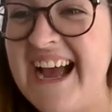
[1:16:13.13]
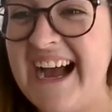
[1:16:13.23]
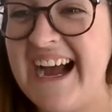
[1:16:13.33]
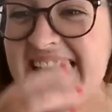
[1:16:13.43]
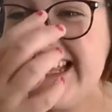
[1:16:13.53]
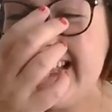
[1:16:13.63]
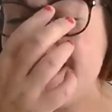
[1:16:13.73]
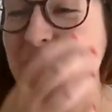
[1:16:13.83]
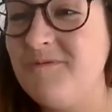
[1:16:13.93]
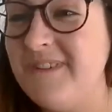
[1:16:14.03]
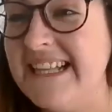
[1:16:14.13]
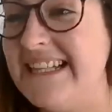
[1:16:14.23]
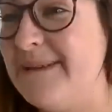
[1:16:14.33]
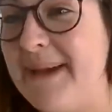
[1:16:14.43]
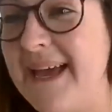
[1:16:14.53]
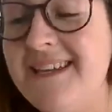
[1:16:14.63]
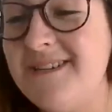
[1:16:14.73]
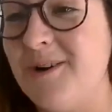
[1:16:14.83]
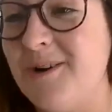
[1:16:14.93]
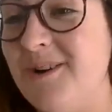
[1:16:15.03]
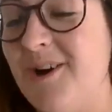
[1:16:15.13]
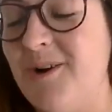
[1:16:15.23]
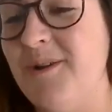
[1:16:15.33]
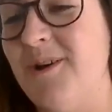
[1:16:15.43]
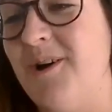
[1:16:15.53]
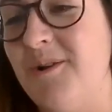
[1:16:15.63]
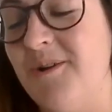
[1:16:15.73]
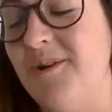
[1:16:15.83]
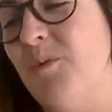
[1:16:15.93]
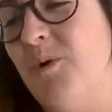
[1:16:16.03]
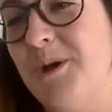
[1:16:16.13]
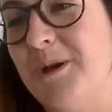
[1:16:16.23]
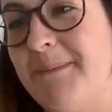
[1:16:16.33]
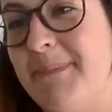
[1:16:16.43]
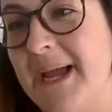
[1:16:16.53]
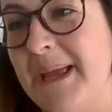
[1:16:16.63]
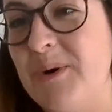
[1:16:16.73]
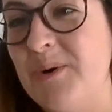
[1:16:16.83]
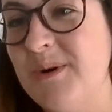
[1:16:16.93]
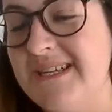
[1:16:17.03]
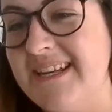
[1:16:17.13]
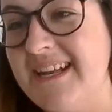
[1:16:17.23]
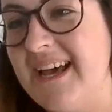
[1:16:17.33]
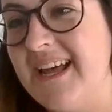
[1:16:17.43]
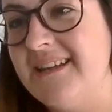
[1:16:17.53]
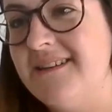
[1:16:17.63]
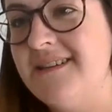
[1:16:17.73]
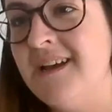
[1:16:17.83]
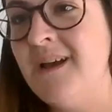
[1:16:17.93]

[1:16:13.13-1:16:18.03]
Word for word: I think this would really depend on on on what you mean by important and